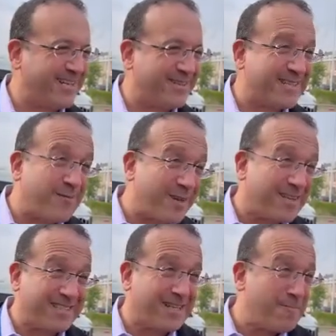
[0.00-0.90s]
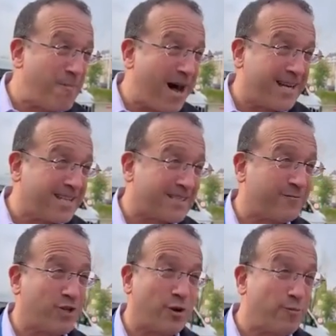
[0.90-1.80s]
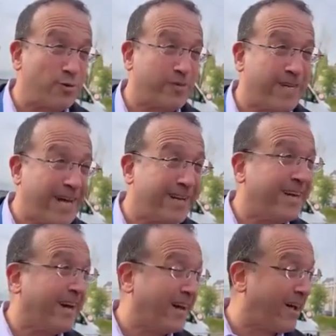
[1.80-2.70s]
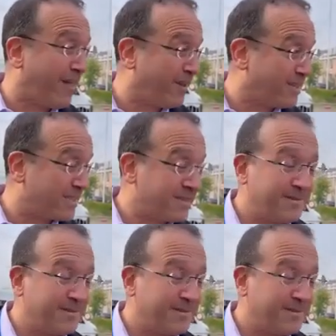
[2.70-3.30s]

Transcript: It's something that's in the minds of Joel Butian and others.